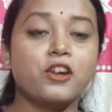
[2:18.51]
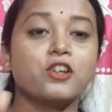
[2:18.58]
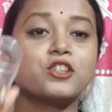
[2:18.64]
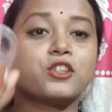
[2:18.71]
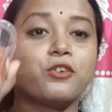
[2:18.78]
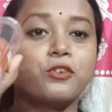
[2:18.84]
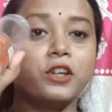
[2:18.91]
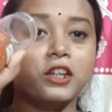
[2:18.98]

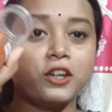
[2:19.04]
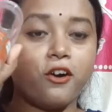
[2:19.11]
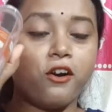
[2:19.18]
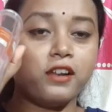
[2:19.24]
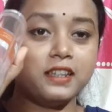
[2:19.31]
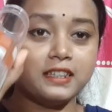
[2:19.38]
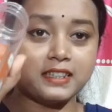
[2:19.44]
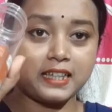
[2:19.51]
So, we
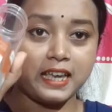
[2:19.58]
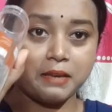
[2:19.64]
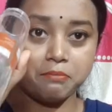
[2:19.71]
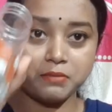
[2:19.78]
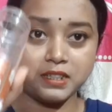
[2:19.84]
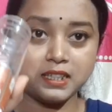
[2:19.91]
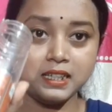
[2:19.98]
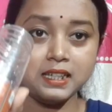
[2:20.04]
call it
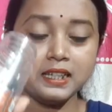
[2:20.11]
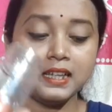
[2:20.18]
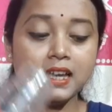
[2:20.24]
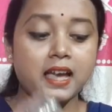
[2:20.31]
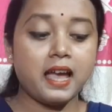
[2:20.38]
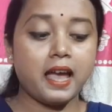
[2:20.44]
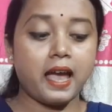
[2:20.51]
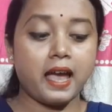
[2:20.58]
empty.
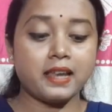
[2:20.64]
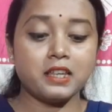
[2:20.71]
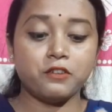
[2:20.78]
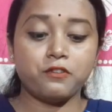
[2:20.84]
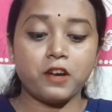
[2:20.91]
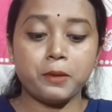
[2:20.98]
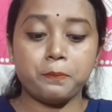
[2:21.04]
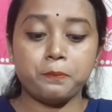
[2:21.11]
And if
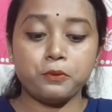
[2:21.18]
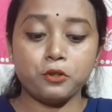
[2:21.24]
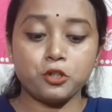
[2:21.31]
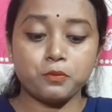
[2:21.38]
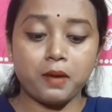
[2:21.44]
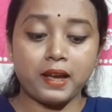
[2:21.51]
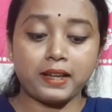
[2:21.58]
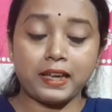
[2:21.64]
I put
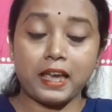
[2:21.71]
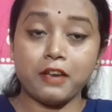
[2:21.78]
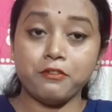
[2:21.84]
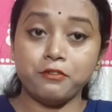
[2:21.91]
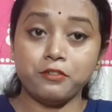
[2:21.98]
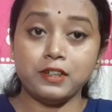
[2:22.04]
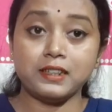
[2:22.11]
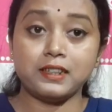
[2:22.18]
back
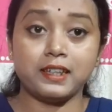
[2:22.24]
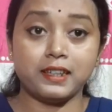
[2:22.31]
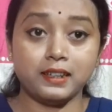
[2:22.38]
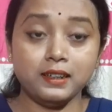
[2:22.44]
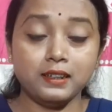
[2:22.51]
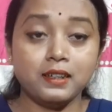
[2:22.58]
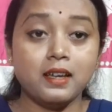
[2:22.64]
everything,